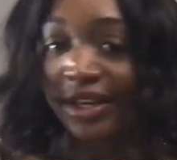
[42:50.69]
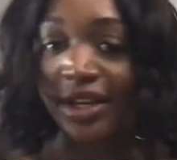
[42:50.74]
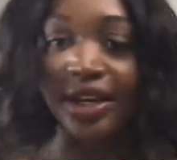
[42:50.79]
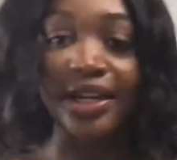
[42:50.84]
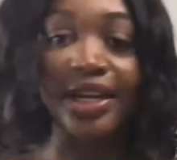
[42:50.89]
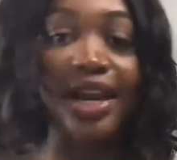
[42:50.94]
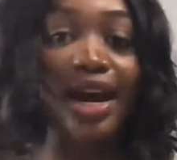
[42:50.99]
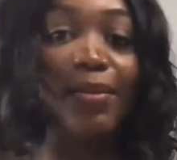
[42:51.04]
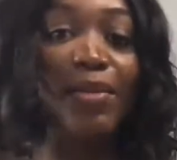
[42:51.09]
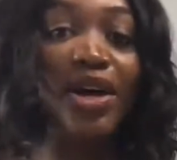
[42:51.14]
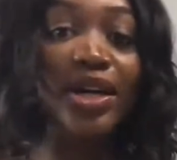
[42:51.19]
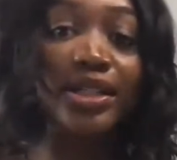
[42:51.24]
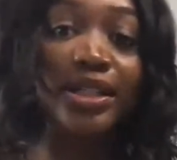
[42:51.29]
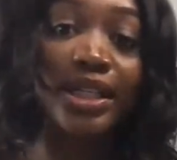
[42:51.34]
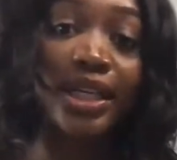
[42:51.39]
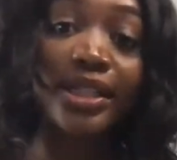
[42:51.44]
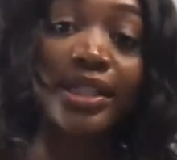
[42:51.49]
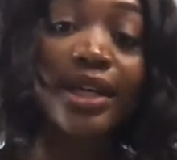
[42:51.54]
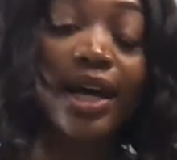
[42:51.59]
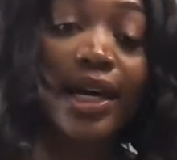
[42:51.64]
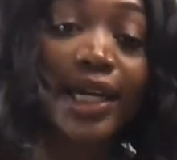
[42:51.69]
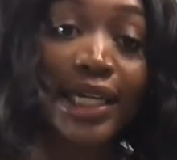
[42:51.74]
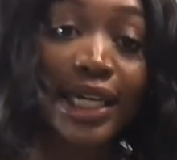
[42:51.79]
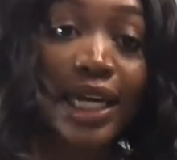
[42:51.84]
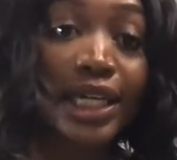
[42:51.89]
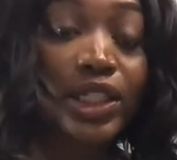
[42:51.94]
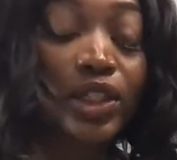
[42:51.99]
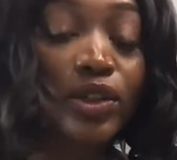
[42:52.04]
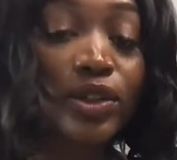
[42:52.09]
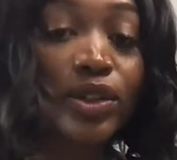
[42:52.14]
Again, I'm on TikTok
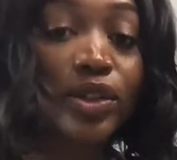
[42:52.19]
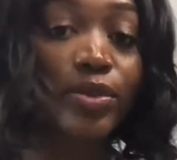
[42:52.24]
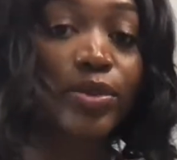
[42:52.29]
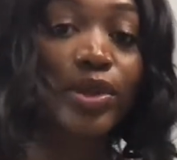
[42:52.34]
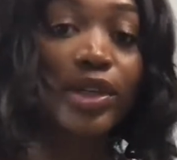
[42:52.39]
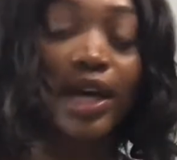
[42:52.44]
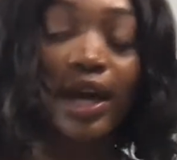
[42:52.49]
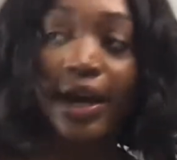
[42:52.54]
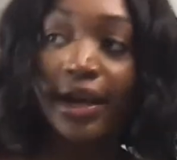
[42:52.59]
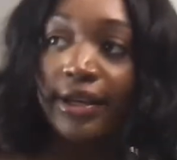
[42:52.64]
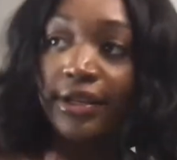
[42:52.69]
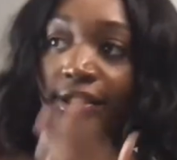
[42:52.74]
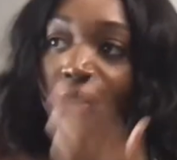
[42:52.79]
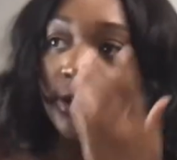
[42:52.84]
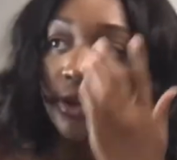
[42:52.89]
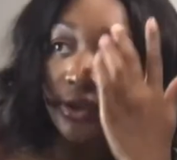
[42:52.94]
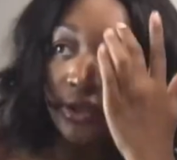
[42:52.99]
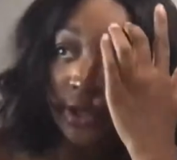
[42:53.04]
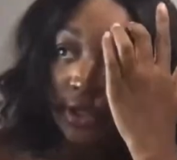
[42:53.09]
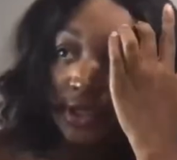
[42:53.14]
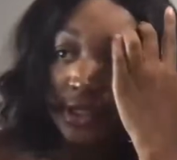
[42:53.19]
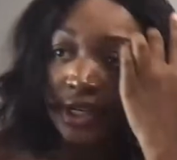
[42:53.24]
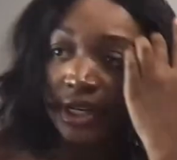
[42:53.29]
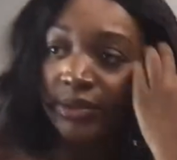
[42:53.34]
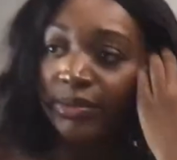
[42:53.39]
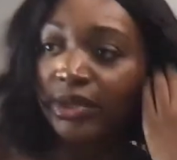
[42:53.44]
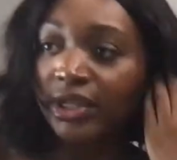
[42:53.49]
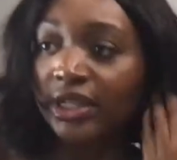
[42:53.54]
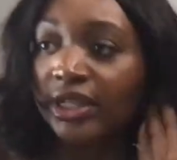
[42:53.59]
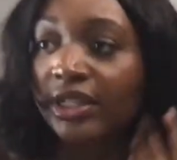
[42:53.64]
and YouTube, you guys. So there's going
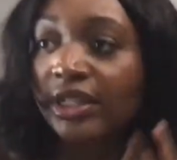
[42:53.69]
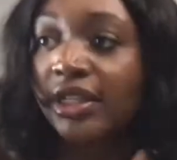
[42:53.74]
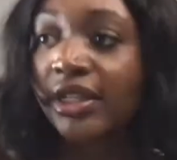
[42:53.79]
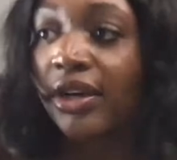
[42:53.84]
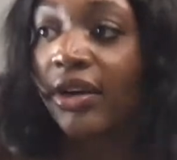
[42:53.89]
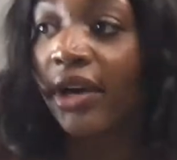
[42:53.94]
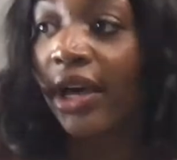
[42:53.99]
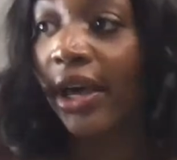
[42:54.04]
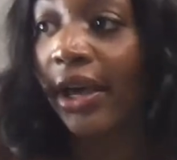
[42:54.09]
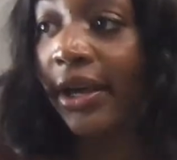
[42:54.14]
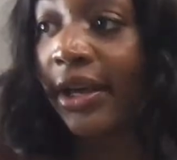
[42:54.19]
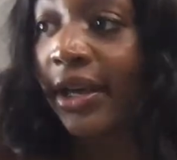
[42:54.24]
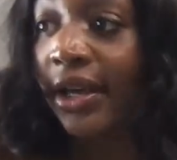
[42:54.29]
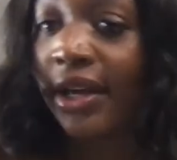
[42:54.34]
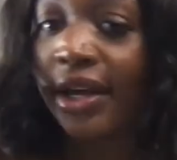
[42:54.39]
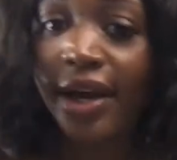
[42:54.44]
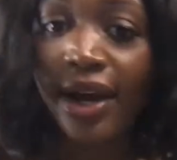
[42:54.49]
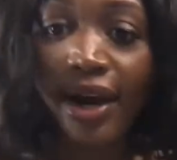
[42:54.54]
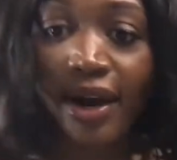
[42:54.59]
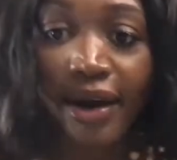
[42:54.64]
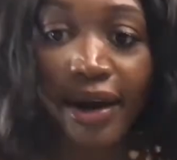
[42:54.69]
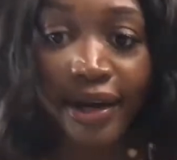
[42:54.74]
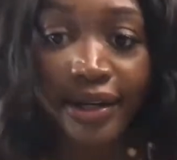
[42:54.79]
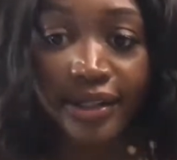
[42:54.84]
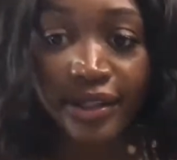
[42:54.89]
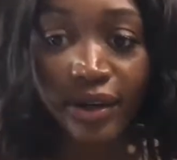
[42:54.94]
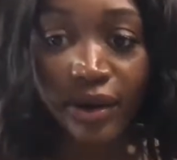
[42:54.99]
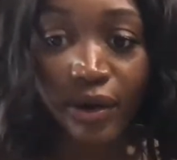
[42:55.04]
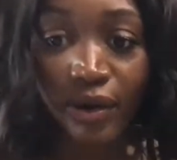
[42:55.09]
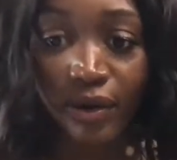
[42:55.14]
to be, okay. All right,
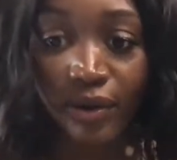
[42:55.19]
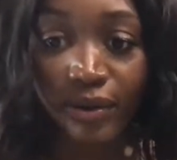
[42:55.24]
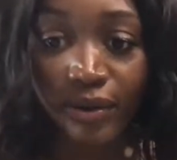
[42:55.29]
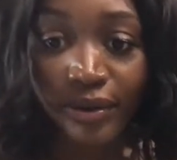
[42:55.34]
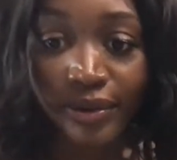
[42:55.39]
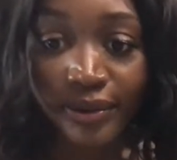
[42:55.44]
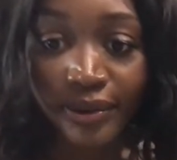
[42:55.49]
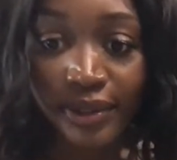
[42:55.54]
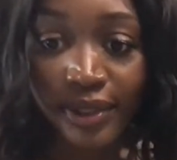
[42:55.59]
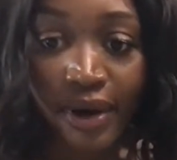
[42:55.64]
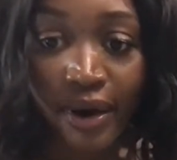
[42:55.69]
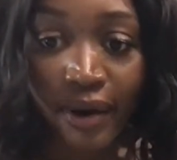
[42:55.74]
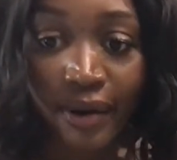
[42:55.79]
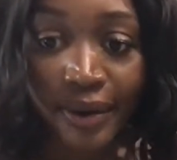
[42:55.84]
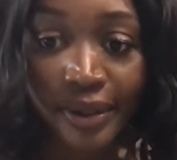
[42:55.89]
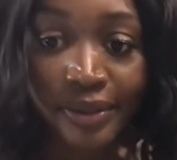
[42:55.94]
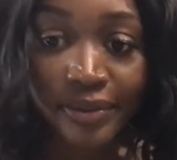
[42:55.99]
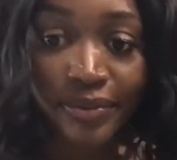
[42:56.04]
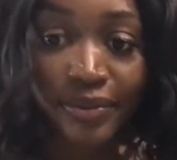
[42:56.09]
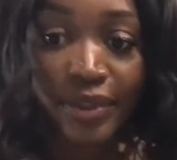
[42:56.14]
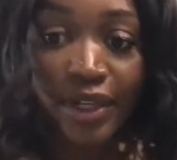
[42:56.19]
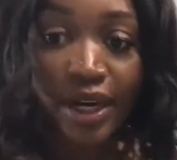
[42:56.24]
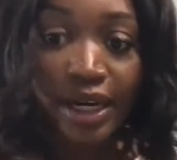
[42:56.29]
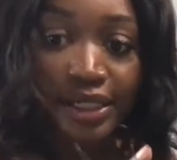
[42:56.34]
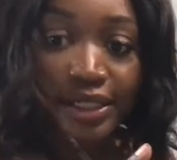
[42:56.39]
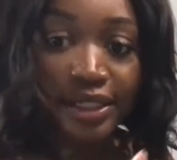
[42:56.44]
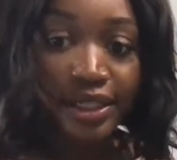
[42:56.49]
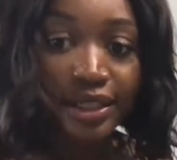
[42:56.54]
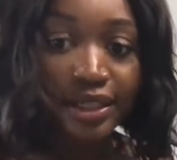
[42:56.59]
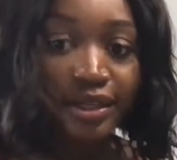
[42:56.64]
so, all
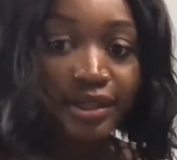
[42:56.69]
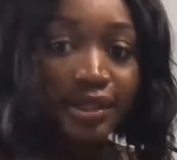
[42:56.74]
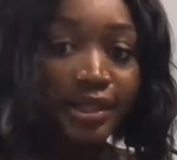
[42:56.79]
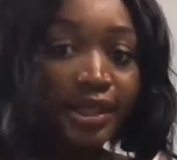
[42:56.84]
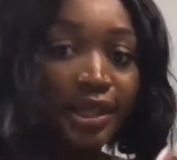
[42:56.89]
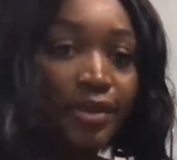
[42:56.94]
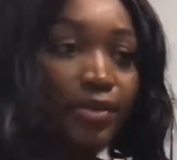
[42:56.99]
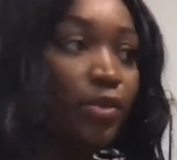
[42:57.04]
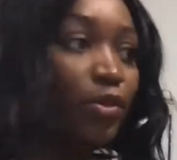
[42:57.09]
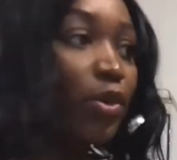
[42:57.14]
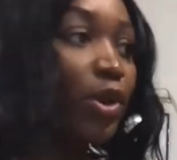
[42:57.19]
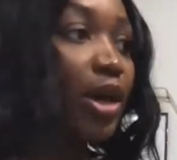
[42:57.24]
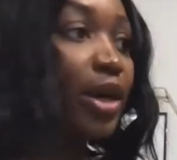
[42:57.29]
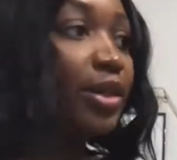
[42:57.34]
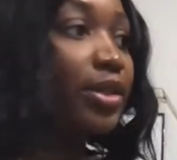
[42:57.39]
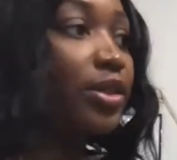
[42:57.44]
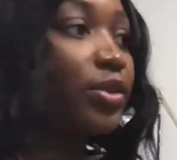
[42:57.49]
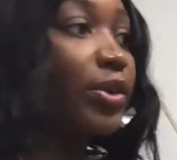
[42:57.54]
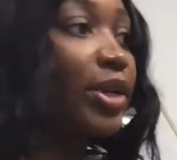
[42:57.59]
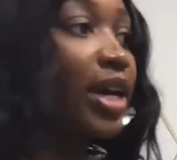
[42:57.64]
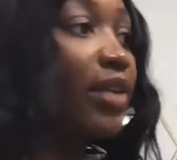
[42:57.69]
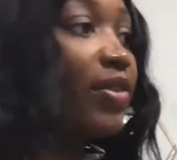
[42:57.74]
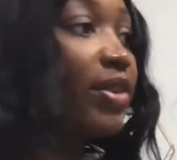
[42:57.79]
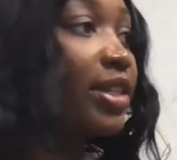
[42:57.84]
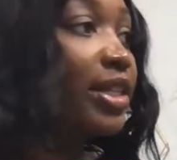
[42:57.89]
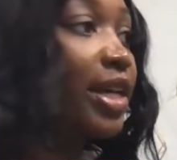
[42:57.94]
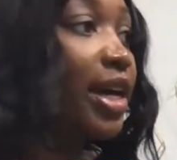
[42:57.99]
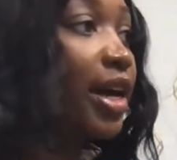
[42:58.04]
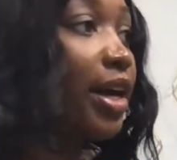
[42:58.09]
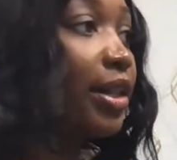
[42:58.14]
right, Cynthia said one. So we have a
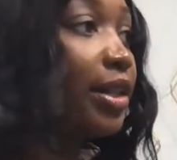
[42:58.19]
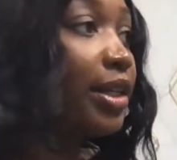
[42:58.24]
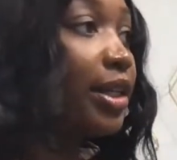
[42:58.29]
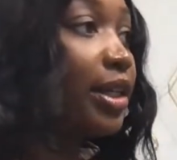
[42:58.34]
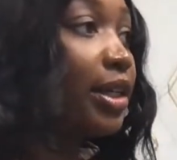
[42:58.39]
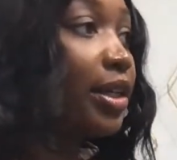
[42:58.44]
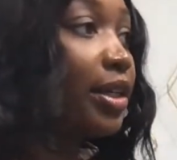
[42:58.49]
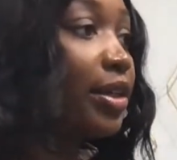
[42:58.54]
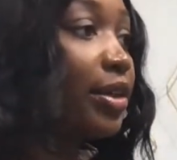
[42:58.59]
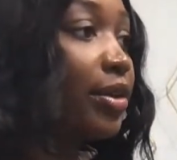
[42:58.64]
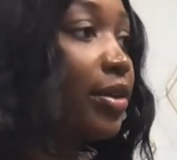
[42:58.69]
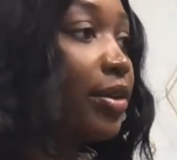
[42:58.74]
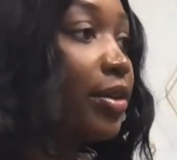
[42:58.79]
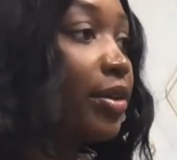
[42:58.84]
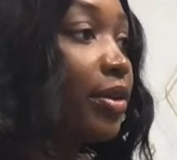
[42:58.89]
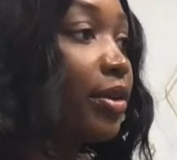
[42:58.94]
tally.